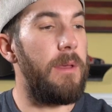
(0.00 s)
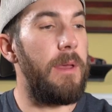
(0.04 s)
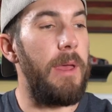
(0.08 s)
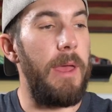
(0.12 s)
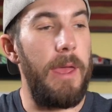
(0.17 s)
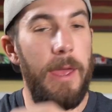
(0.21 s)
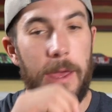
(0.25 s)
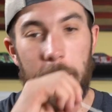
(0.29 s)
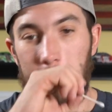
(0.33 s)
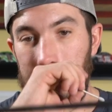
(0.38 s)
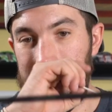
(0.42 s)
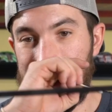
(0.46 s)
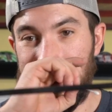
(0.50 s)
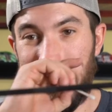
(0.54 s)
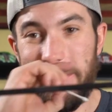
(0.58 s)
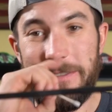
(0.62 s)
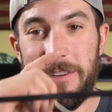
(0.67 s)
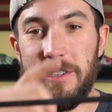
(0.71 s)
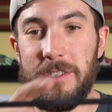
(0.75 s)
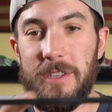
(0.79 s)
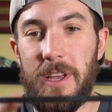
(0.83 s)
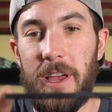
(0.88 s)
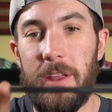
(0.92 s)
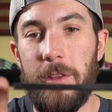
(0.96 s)
and whichever
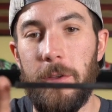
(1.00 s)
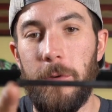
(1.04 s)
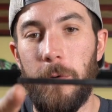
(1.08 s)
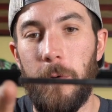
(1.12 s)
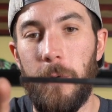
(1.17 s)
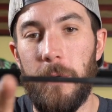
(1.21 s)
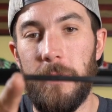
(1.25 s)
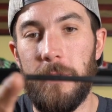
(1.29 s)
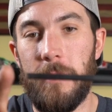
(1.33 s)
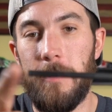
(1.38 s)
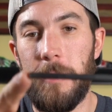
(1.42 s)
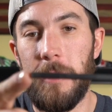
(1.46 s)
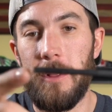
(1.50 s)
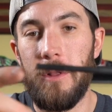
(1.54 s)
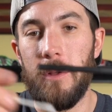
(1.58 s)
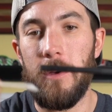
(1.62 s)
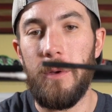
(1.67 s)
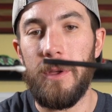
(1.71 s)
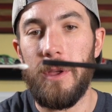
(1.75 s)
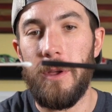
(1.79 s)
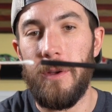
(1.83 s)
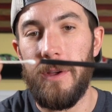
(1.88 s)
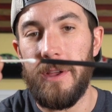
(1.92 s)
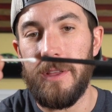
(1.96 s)
side you're going to be
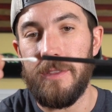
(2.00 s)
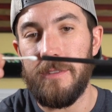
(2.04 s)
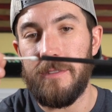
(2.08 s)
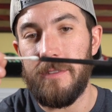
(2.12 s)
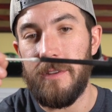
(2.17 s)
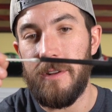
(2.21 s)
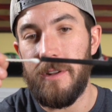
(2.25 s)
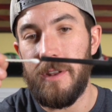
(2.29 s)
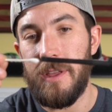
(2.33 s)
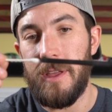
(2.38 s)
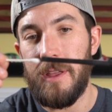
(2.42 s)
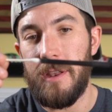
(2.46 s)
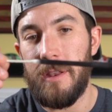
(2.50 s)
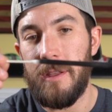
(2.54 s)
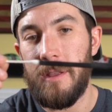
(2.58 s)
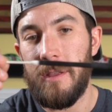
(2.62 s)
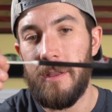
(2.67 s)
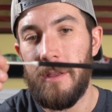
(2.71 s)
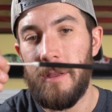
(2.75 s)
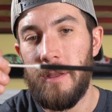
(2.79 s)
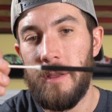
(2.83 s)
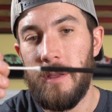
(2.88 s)
gluing your insert in,